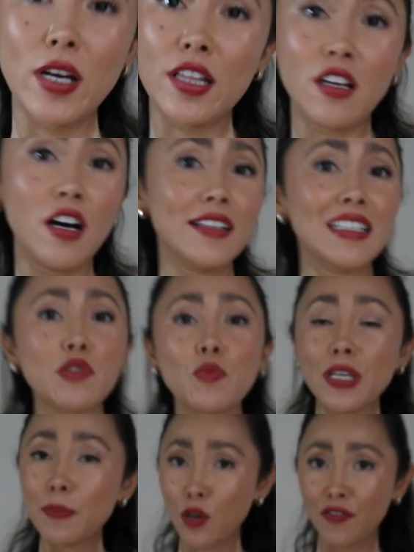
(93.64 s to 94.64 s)
thought that would
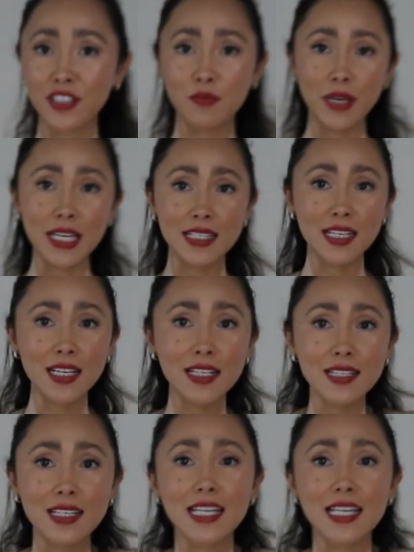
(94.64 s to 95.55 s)
be perfect basics.